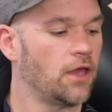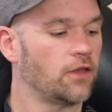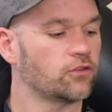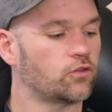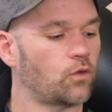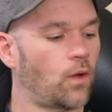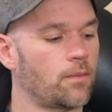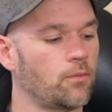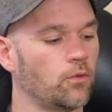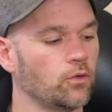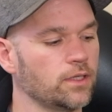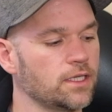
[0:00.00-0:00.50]

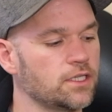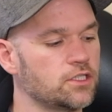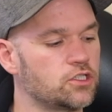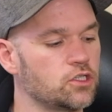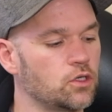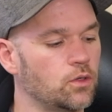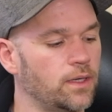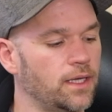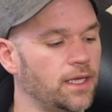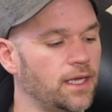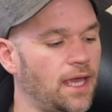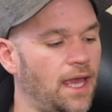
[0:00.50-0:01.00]
So I'm only
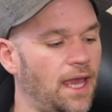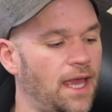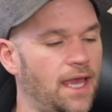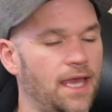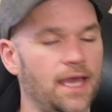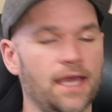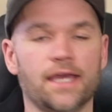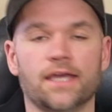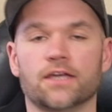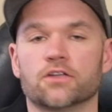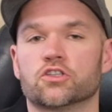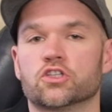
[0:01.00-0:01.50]
doing
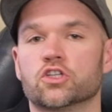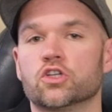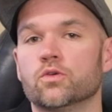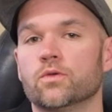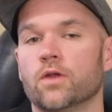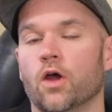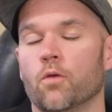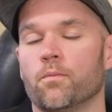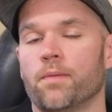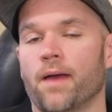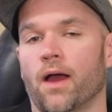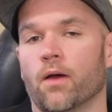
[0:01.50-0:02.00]
a
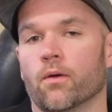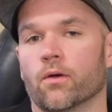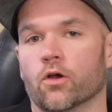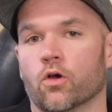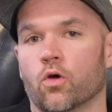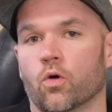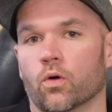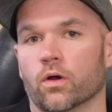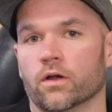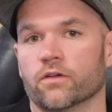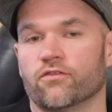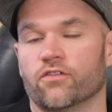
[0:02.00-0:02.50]
2-note power
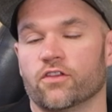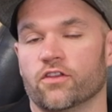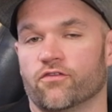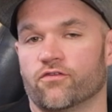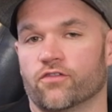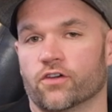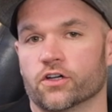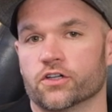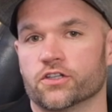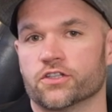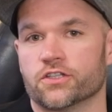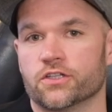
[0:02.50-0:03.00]
chord for the
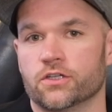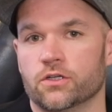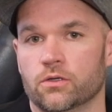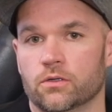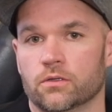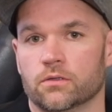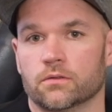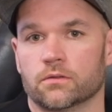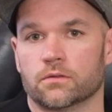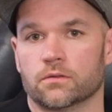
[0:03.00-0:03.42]
first two.